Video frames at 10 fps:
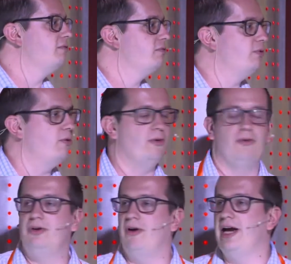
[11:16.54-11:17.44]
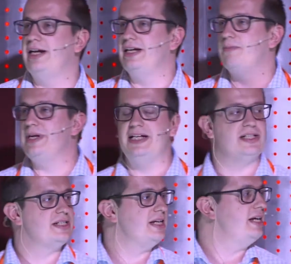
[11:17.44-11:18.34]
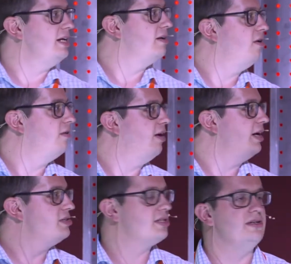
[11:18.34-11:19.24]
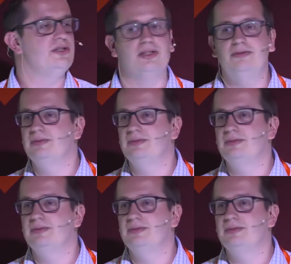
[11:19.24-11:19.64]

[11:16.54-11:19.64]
for not only a B2C online solution,